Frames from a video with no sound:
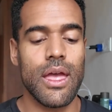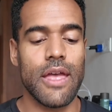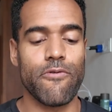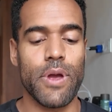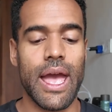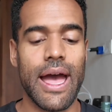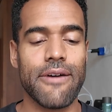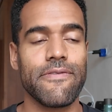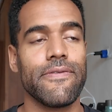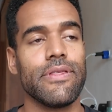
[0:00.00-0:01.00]
if we
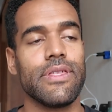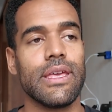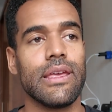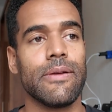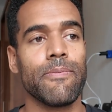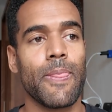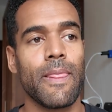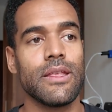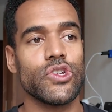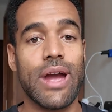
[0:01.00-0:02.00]
have the
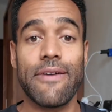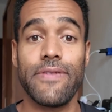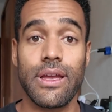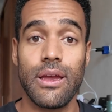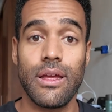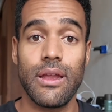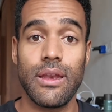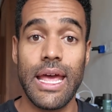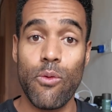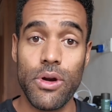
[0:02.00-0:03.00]
traffic
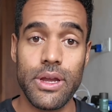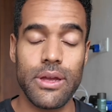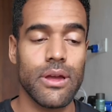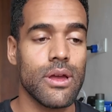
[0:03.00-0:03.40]
network,